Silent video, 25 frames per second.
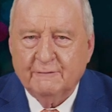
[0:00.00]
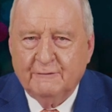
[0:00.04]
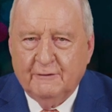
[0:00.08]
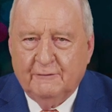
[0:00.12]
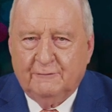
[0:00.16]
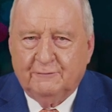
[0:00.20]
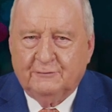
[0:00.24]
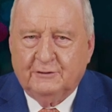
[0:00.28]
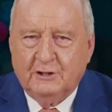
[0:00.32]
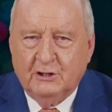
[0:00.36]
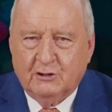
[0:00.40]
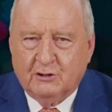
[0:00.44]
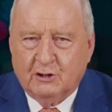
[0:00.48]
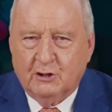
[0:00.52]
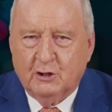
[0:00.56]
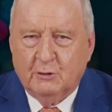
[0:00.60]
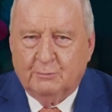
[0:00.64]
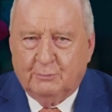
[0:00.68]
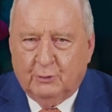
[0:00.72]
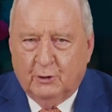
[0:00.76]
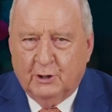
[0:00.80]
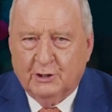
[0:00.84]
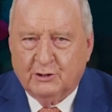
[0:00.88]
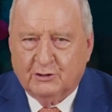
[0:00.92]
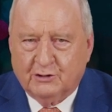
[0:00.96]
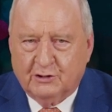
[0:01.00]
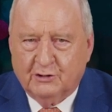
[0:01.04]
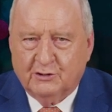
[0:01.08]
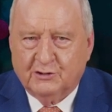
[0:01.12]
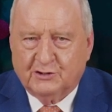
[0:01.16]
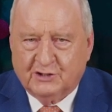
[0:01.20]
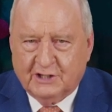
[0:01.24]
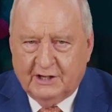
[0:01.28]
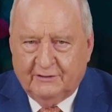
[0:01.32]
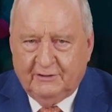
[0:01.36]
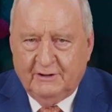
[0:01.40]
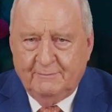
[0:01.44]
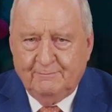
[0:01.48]

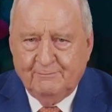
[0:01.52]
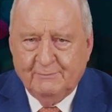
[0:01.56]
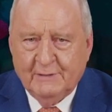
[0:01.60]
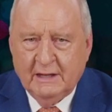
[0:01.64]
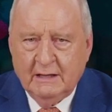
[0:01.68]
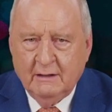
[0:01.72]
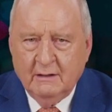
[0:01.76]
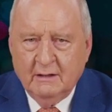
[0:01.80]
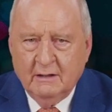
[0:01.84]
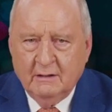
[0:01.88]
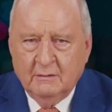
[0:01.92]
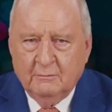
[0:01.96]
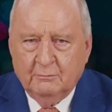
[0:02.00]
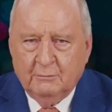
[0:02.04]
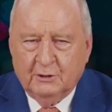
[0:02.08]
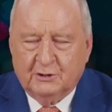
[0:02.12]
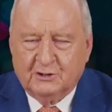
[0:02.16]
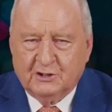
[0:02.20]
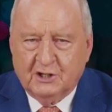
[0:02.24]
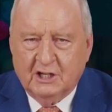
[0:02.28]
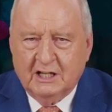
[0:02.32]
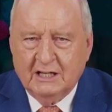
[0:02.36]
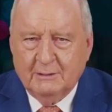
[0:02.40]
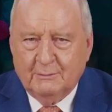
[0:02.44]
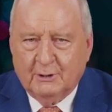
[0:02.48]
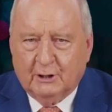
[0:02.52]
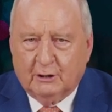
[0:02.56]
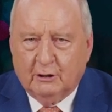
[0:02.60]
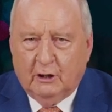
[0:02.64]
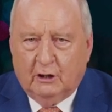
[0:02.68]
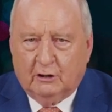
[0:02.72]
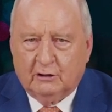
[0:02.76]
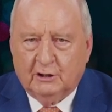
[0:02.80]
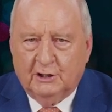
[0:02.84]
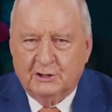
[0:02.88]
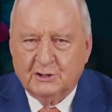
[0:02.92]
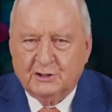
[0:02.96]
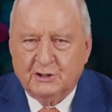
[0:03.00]
52.27, but Sydney
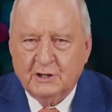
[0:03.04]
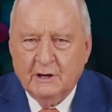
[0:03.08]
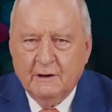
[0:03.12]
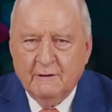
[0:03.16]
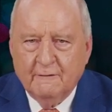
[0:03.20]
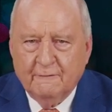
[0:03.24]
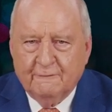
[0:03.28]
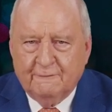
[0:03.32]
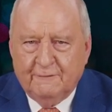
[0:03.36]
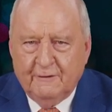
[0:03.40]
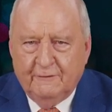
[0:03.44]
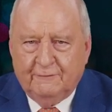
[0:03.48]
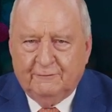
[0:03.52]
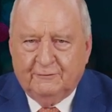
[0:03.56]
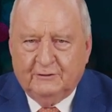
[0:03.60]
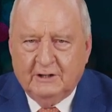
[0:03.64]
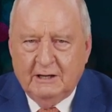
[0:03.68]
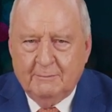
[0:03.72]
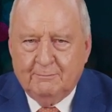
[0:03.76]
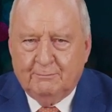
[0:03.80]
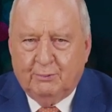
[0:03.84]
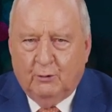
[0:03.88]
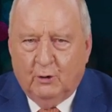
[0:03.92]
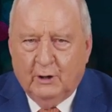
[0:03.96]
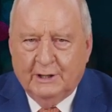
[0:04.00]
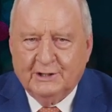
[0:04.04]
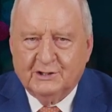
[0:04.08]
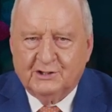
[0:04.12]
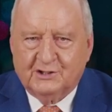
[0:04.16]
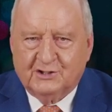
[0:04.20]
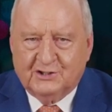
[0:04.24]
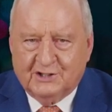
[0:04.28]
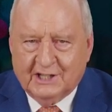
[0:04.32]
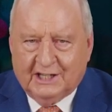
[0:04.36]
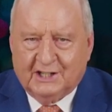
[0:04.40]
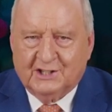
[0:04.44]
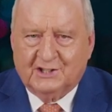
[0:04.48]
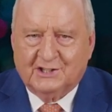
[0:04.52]
McLaughlin's
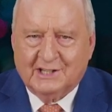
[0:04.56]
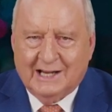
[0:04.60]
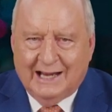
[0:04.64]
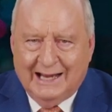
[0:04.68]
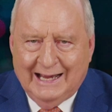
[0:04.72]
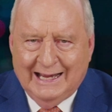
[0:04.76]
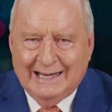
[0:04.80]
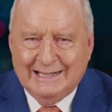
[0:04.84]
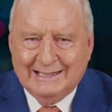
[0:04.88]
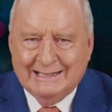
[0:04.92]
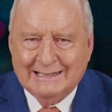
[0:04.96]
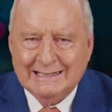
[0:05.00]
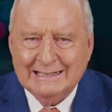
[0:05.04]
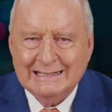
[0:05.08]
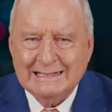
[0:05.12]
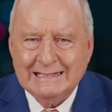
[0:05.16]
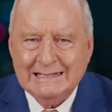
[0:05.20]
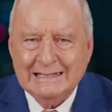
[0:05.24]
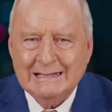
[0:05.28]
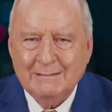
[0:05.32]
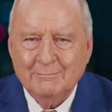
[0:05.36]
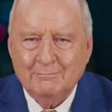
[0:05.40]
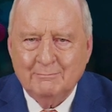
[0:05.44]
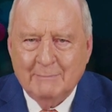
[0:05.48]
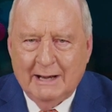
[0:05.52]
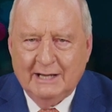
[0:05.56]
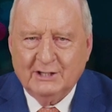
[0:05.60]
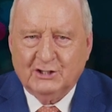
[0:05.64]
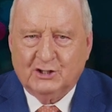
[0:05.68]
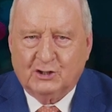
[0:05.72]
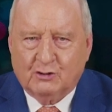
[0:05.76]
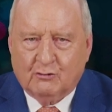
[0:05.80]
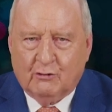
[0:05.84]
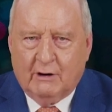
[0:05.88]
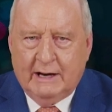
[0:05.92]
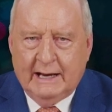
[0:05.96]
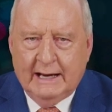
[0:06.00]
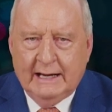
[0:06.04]
50.68
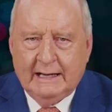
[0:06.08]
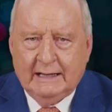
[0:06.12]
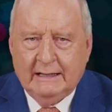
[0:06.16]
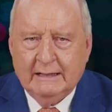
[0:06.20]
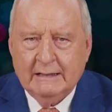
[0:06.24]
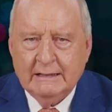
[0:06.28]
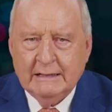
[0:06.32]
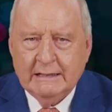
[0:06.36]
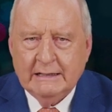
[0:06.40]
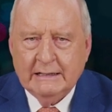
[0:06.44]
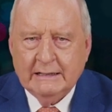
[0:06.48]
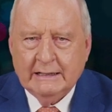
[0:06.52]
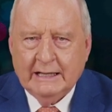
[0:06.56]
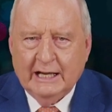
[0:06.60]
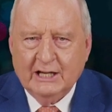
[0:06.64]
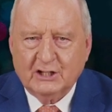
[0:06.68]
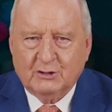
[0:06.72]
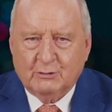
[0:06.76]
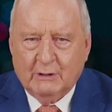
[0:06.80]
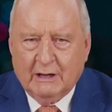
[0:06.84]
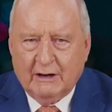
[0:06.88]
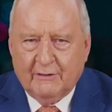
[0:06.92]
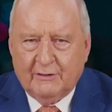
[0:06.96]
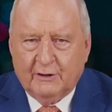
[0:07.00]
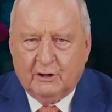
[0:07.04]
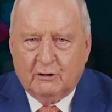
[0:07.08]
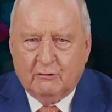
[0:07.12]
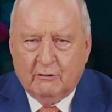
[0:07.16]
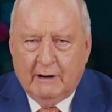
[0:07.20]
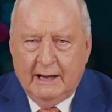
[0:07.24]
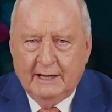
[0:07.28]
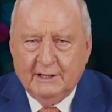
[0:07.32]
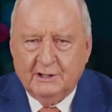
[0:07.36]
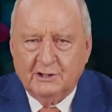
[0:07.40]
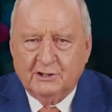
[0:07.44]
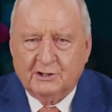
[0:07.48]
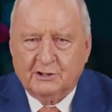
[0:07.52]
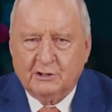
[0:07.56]
must rank as one of the
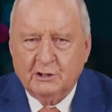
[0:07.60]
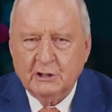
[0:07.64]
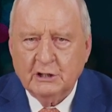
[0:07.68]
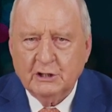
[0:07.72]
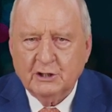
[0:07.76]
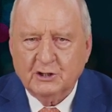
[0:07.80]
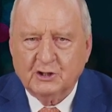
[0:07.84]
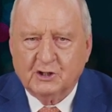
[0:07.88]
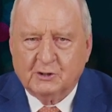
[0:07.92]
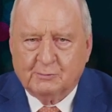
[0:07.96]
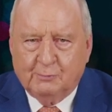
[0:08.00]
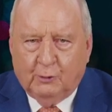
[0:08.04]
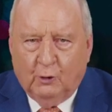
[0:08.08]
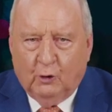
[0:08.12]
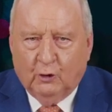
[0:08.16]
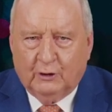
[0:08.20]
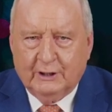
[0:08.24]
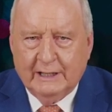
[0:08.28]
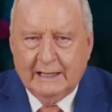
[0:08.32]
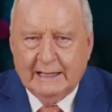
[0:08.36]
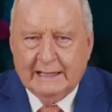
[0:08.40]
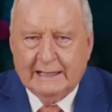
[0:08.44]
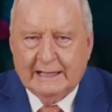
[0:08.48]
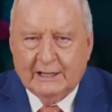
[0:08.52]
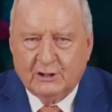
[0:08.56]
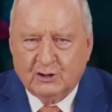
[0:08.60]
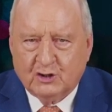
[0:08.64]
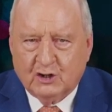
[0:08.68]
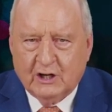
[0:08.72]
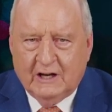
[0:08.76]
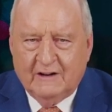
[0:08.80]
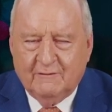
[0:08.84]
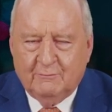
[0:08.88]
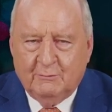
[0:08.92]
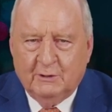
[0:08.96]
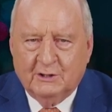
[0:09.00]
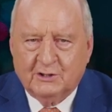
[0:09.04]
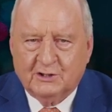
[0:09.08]
greatest sporting
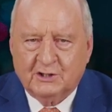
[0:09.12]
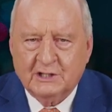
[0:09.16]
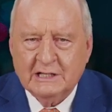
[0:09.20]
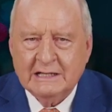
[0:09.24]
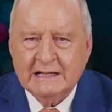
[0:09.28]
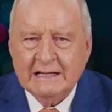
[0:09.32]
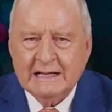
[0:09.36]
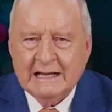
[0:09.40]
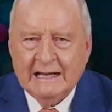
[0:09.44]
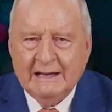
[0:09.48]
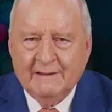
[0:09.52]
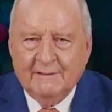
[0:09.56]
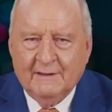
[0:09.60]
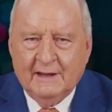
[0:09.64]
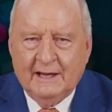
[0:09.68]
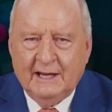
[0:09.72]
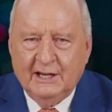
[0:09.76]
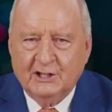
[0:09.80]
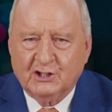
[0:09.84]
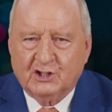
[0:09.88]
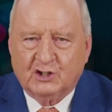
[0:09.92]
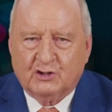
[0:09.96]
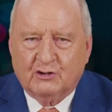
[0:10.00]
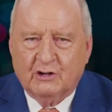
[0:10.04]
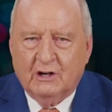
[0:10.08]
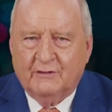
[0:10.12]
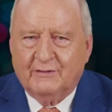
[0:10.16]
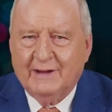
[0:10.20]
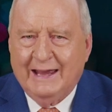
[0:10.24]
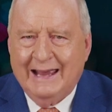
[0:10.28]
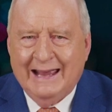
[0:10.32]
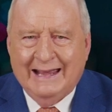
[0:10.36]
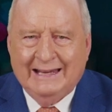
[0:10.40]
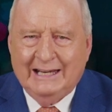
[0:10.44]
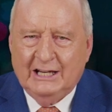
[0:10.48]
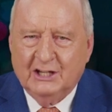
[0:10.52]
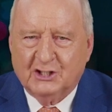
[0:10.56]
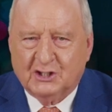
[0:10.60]
achievements in the history of
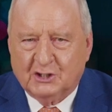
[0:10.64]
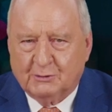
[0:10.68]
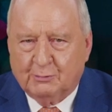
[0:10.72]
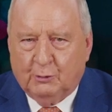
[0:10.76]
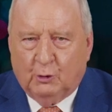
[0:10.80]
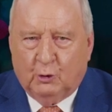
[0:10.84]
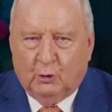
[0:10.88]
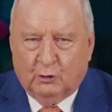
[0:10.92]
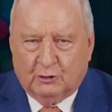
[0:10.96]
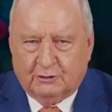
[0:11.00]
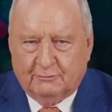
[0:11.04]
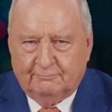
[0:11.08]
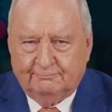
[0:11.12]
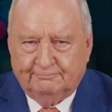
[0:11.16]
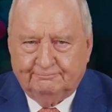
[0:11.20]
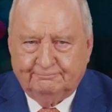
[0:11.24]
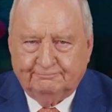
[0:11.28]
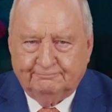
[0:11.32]
any sport.